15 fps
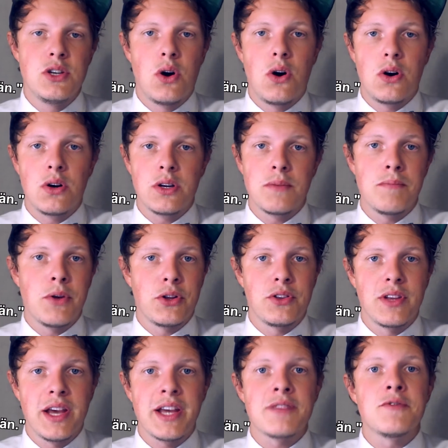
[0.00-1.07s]
jag
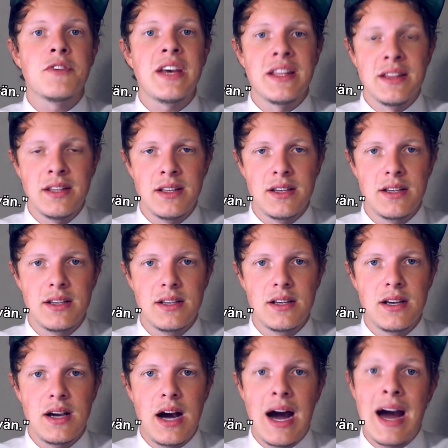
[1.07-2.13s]
mötte en vän.
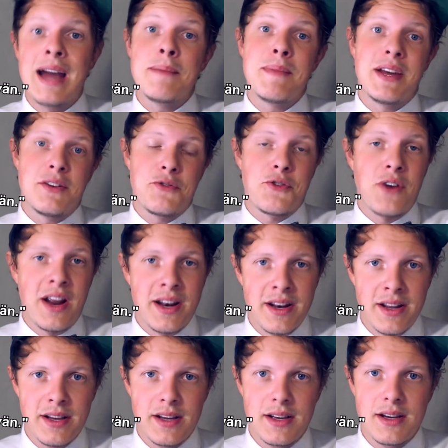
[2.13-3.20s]
I met a
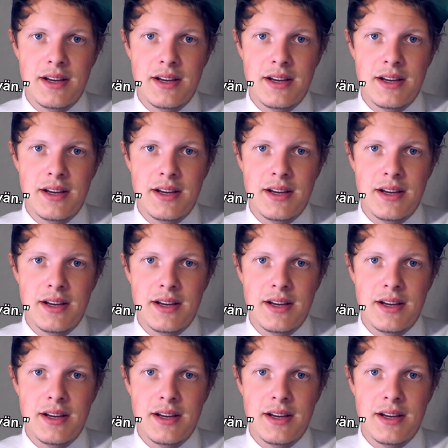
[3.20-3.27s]
friend.